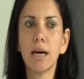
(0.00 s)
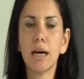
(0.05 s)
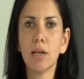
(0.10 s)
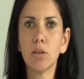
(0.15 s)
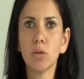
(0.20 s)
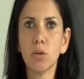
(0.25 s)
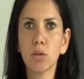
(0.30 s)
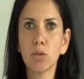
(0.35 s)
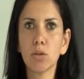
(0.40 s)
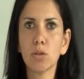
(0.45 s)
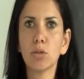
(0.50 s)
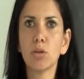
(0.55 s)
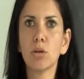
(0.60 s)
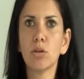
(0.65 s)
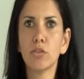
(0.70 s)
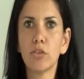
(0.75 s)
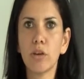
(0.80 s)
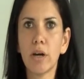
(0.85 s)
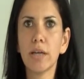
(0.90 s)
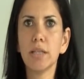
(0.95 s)
adoption
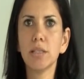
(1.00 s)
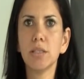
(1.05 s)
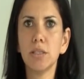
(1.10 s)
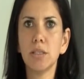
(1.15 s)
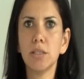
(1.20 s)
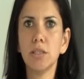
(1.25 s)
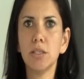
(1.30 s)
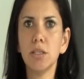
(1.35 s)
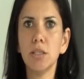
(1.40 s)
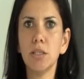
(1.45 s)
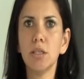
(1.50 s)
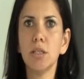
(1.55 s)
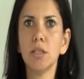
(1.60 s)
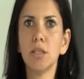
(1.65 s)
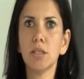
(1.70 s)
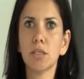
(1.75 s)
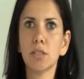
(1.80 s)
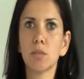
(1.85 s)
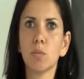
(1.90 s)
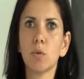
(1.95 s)
of ICT
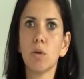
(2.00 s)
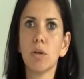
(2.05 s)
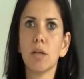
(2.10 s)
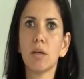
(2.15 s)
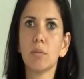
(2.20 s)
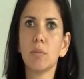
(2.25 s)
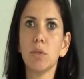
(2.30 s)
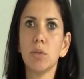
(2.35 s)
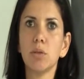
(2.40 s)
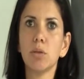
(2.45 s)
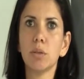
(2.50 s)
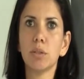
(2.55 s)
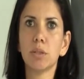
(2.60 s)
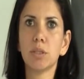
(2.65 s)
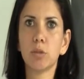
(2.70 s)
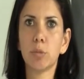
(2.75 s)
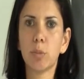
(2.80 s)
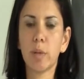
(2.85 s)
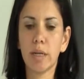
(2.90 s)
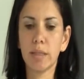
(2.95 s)
in small and medium
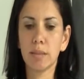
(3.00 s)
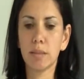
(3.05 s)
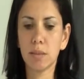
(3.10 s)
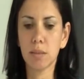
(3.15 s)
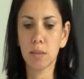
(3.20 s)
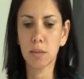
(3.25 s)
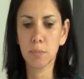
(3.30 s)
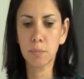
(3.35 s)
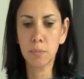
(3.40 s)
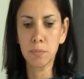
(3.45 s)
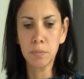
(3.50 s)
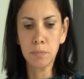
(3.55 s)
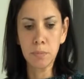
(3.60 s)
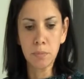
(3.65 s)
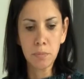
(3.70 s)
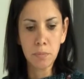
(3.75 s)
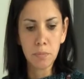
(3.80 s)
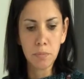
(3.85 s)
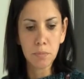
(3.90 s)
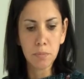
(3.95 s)
enterprises.
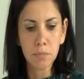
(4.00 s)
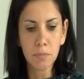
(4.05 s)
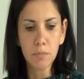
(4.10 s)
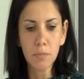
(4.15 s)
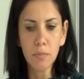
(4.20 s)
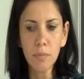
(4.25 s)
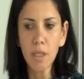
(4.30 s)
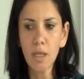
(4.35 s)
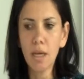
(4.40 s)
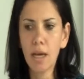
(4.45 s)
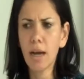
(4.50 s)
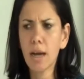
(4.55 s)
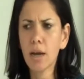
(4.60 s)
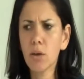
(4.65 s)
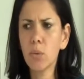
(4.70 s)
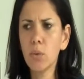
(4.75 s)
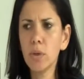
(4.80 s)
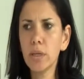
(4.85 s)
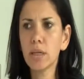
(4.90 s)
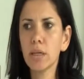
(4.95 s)
A
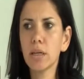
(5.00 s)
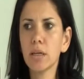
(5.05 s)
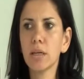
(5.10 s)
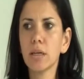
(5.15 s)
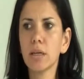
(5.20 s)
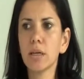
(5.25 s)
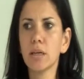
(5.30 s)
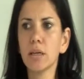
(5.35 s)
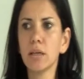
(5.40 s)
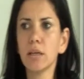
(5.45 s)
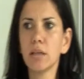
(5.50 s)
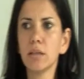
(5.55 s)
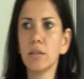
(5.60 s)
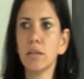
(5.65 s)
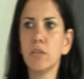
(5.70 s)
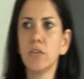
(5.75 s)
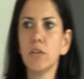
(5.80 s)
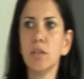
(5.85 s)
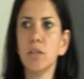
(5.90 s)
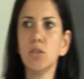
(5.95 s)
quick
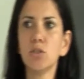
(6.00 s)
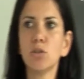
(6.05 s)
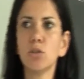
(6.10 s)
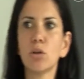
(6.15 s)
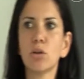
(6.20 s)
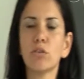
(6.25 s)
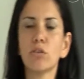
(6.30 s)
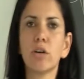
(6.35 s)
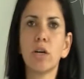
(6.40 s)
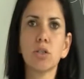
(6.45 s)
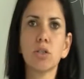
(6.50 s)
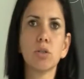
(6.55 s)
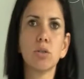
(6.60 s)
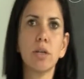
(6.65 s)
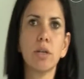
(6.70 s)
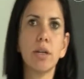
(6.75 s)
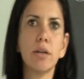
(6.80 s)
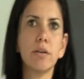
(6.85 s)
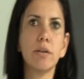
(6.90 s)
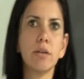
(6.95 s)
definition of
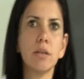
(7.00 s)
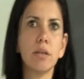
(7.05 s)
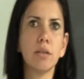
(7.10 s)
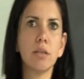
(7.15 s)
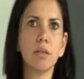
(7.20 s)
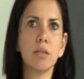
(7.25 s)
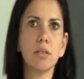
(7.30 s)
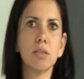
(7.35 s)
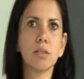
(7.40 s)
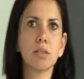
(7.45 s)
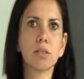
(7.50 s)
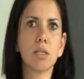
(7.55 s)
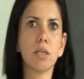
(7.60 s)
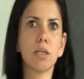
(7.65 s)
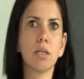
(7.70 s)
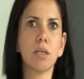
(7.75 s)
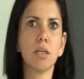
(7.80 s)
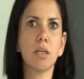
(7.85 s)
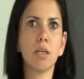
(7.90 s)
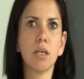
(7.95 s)
action learning is
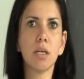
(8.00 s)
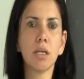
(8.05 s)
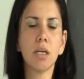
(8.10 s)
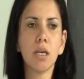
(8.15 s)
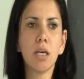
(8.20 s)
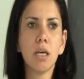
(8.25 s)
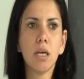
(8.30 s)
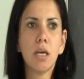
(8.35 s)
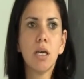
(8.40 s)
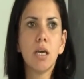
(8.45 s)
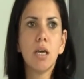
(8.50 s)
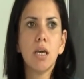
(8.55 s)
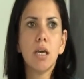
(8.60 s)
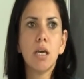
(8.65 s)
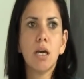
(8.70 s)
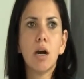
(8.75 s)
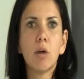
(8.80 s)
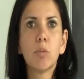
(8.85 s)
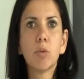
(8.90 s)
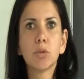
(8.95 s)
an
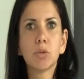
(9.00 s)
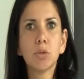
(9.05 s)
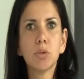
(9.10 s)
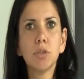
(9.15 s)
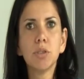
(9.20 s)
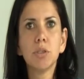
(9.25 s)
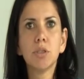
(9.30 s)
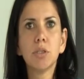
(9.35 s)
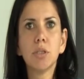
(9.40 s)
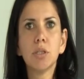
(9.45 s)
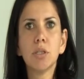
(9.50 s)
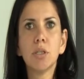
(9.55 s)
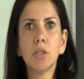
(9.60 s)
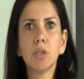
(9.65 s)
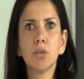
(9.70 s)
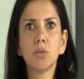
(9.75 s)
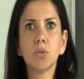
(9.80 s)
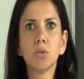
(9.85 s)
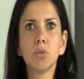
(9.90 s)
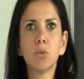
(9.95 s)
opportunity
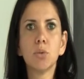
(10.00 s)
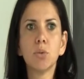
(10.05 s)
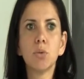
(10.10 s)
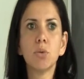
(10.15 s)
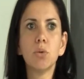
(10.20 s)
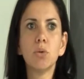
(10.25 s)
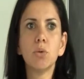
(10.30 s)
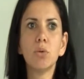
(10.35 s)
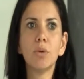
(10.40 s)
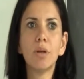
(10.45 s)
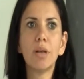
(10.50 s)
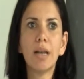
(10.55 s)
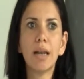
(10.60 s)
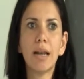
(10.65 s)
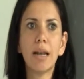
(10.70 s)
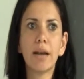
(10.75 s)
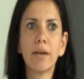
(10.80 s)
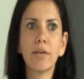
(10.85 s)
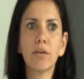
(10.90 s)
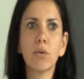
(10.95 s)
to
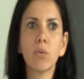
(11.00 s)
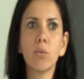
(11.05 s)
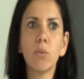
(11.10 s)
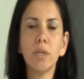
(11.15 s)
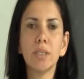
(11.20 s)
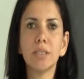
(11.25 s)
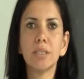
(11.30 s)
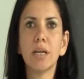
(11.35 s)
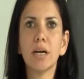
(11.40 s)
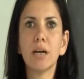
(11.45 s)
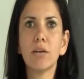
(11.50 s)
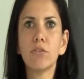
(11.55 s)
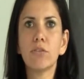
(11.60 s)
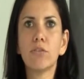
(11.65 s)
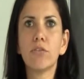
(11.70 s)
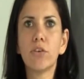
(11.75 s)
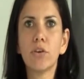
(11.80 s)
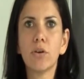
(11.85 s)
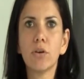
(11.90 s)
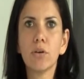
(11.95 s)
learn with
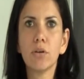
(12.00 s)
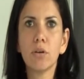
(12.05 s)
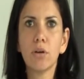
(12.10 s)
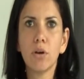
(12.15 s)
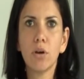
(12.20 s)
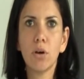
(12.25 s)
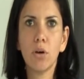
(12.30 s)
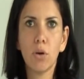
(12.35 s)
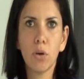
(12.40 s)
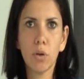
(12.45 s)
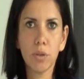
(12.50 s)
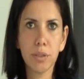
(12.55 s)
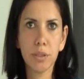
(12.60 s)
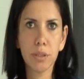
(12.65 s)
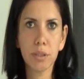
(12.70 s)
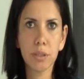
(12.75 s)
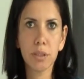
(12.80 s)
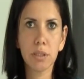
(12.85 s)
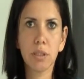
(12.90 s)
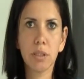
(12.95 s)
and from
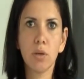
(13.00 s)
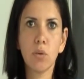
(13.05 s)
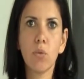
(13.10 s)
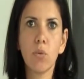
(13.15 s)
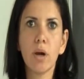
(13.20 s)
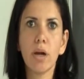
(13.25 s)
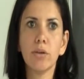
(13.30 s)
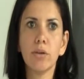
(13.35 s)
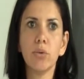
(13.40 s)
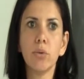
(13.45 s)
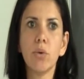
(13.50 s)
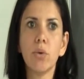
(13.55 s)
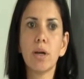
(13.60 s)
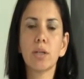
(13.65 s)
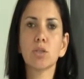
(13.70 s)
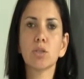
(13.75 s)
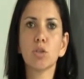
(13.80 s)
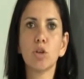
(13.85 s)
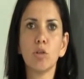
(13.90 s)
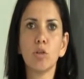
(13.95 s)
others while you
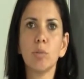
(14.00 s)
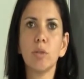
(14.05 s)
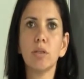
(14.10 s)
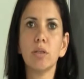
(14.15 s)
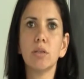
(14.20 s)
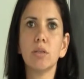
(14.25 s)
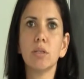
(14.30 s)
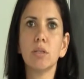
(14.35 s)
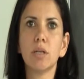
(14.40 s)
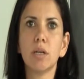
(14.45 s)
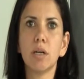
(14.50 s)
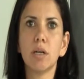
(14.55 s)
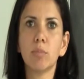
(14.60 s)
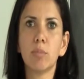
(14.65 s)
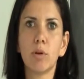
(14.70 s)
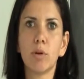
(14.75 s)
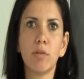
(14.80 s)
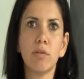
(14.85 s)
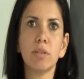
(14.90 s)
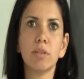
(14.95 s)
are solving the
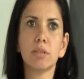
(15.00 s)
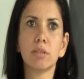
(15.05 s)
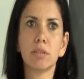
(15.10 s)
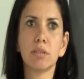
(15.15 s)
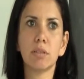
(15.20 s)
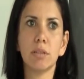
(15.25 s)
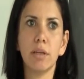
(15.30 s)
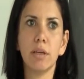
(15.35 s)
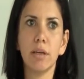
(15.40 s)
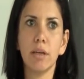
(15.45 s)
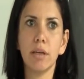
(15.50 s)
problems